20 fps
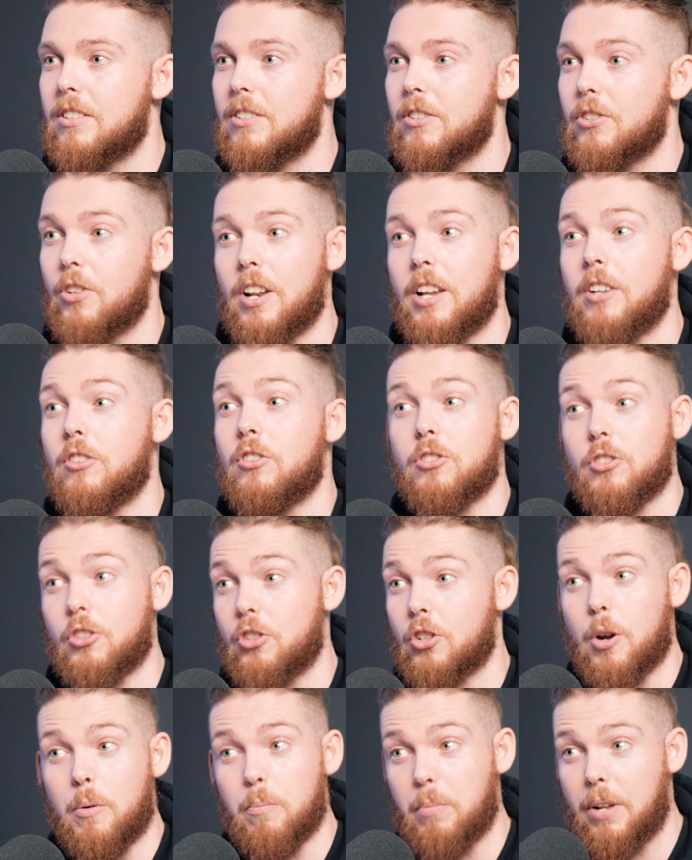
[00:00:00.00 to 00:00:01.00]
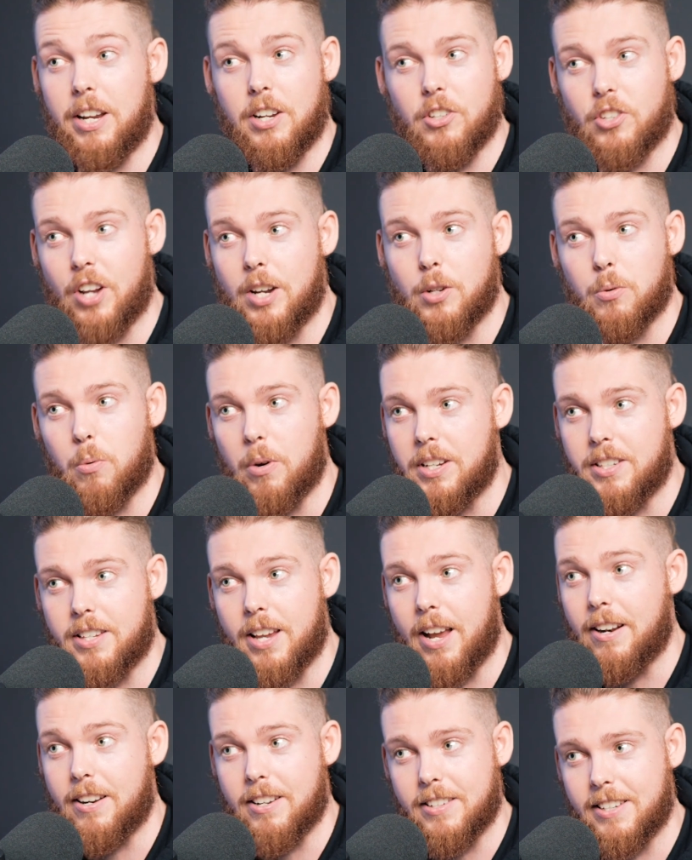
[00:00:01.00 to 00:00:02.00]
Wow. So they just completely changed what he
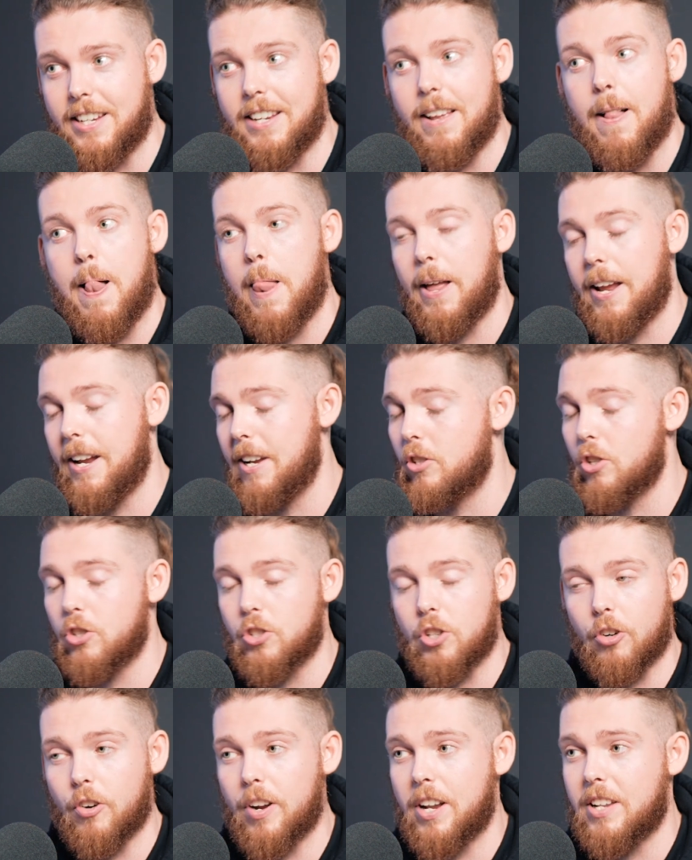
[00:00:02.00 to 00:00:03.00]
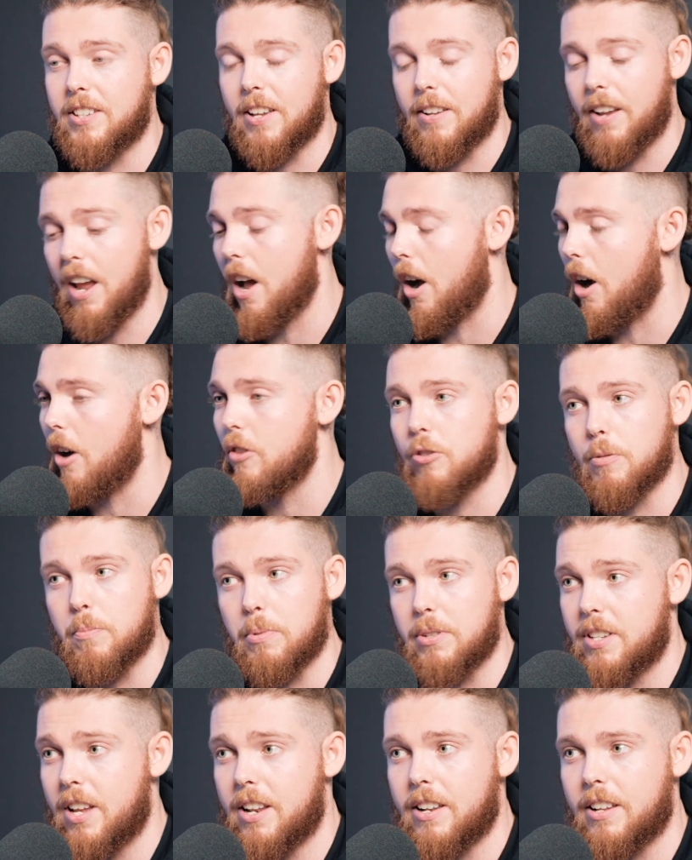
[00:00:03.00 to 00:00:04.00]
said, because he just agreed and said, yeah,
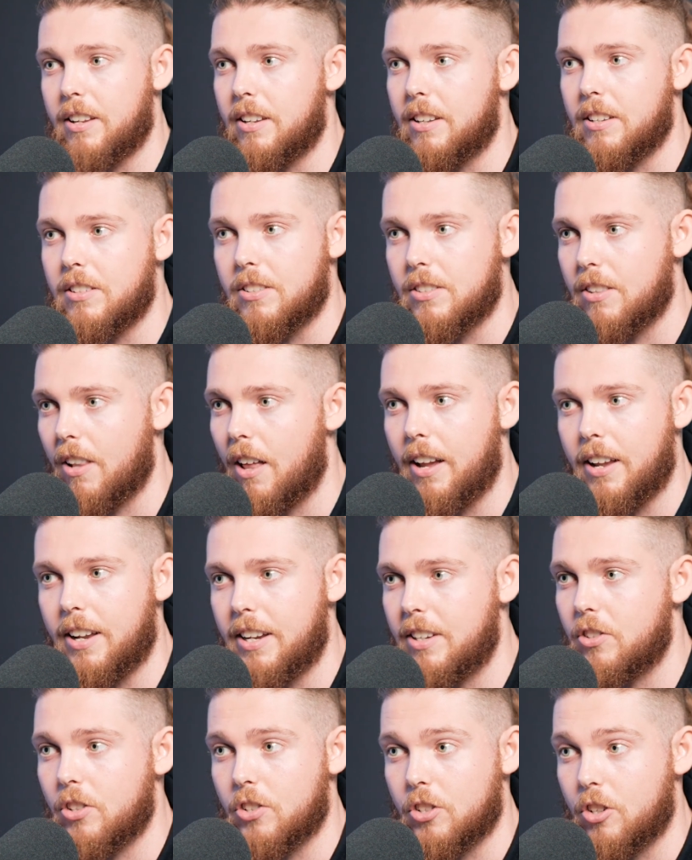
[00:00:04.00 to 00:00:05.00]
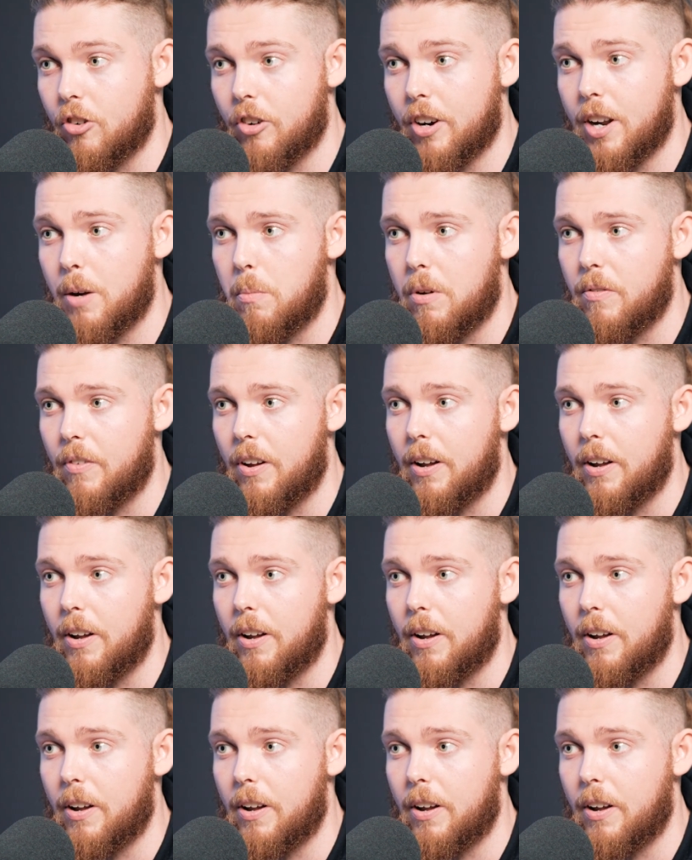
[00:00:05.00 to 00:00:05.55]
100% it is. Like, he's just agreeing with it.